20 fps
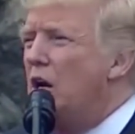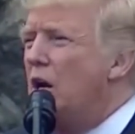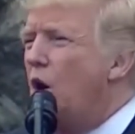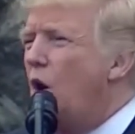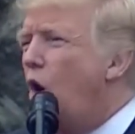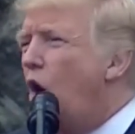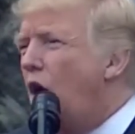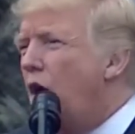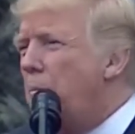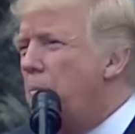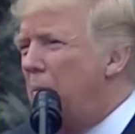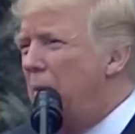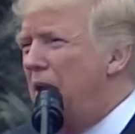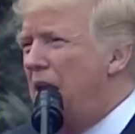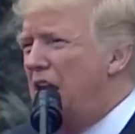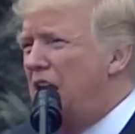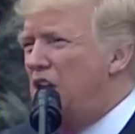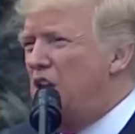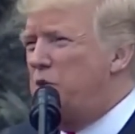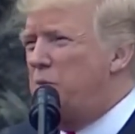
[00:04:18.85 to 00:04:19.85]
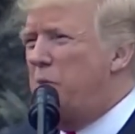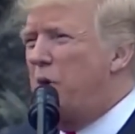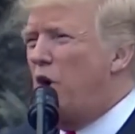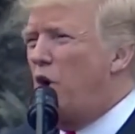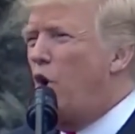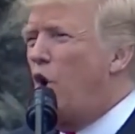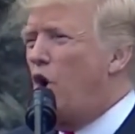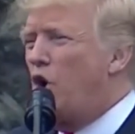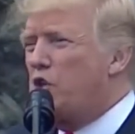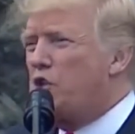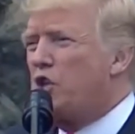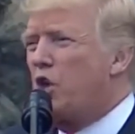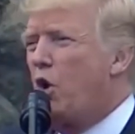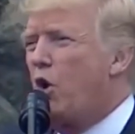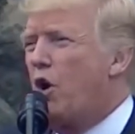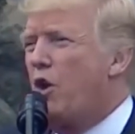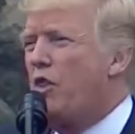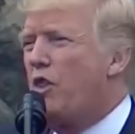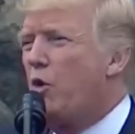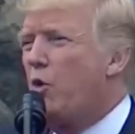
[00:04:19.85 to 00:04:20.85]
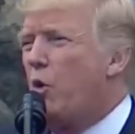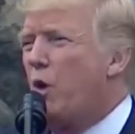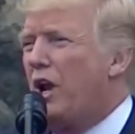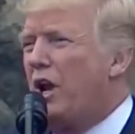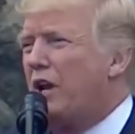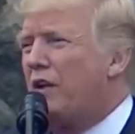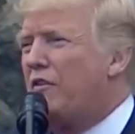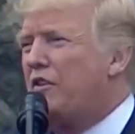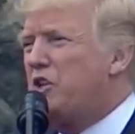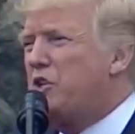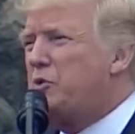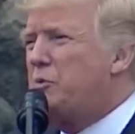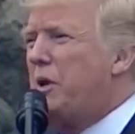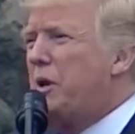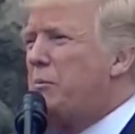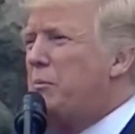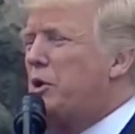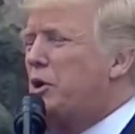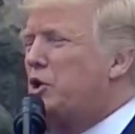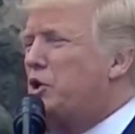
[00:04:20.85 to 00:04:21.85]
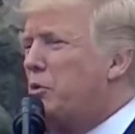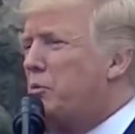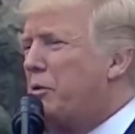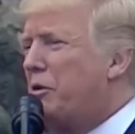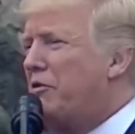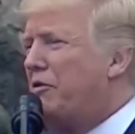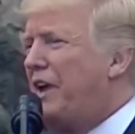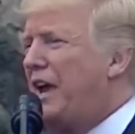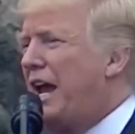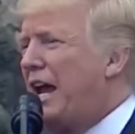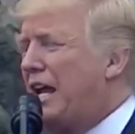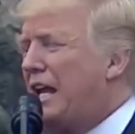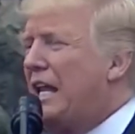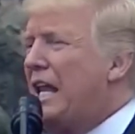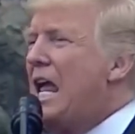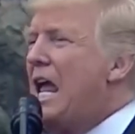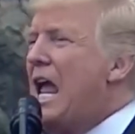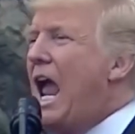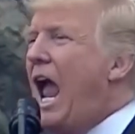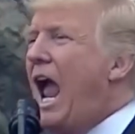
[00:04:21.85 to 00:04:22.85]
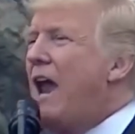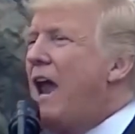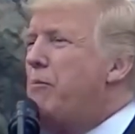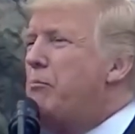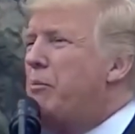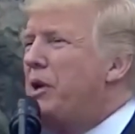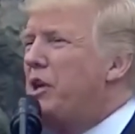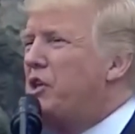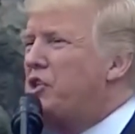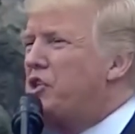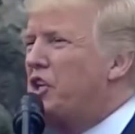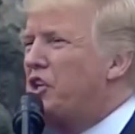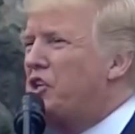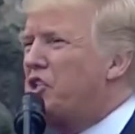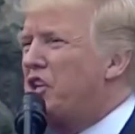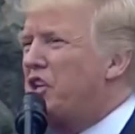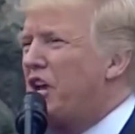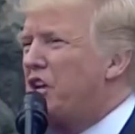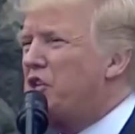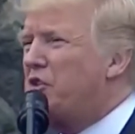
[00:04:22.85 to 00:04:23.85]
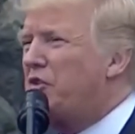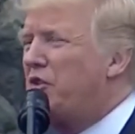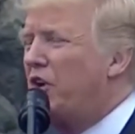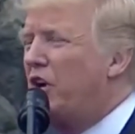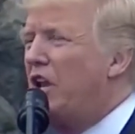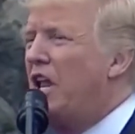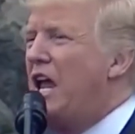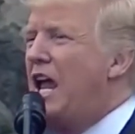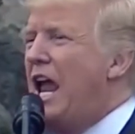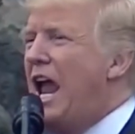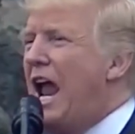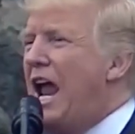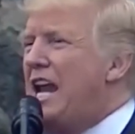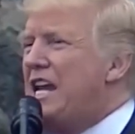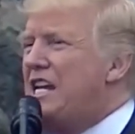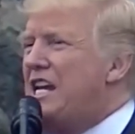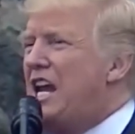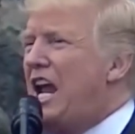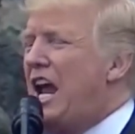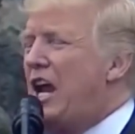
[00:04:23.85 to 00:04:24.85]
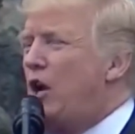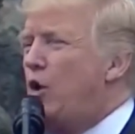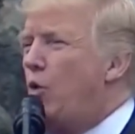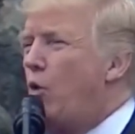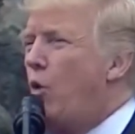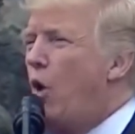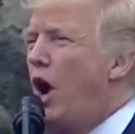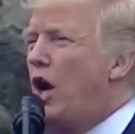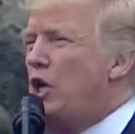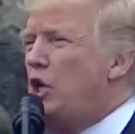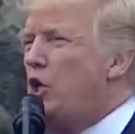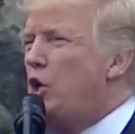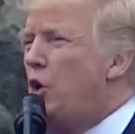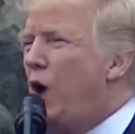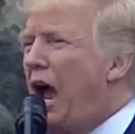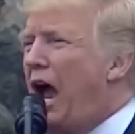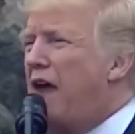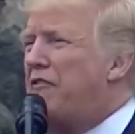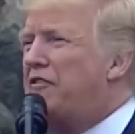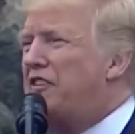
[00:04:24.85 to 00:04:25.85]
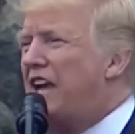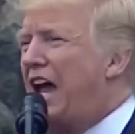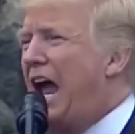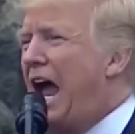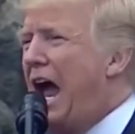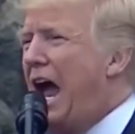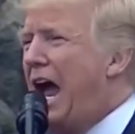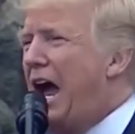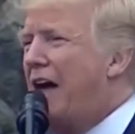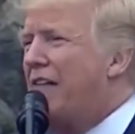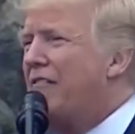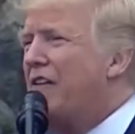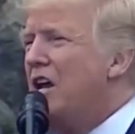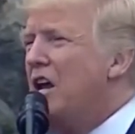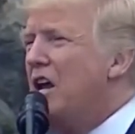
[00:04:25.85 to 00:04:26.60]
on means, but also on the will of its people to prevail and be successful and get what you have to have.